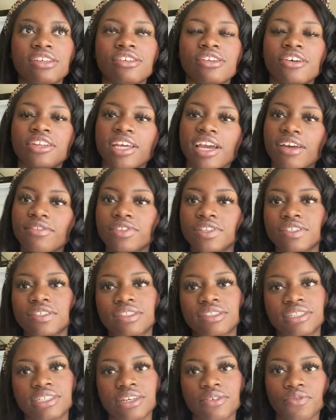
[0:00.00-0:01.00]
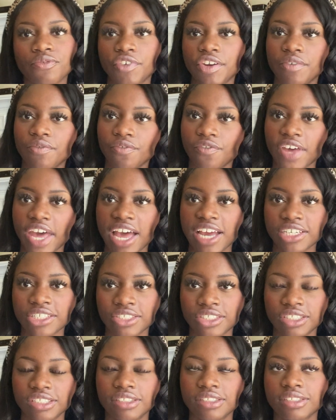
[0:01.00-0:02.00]
You know, they have these different
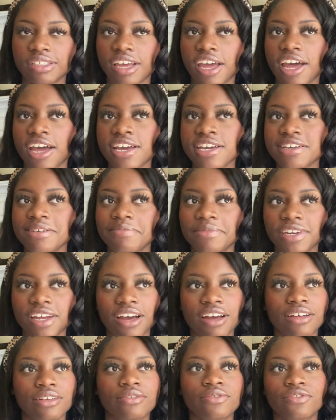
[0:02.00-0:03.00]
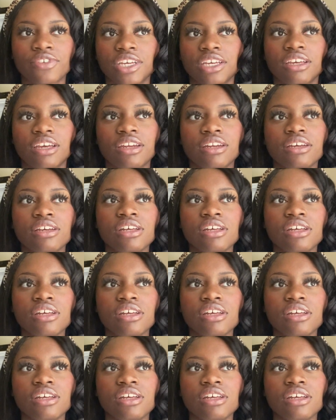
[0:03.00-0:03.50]
factions. I am not a fan